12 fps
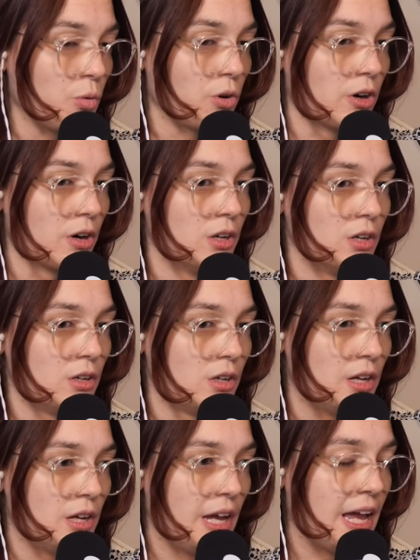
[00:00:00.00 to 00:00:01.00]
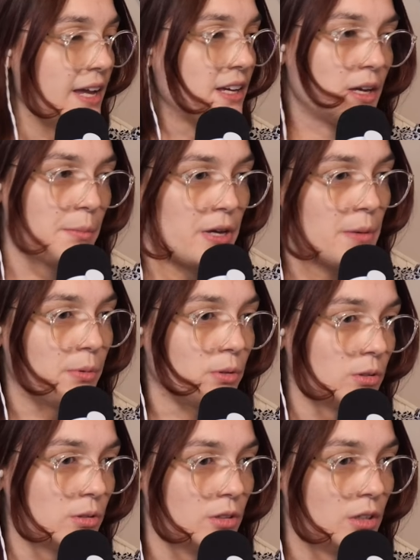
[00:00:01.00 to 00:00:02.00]
or hanging
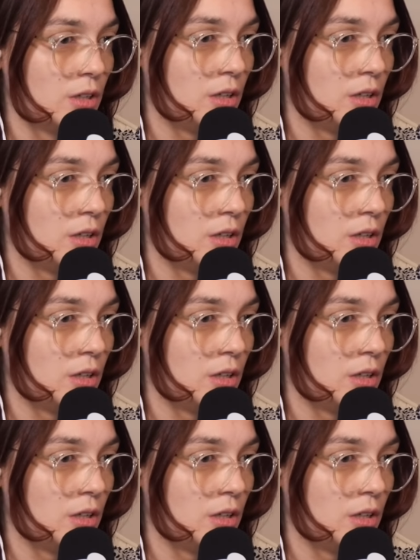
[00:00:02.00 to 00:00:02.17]
people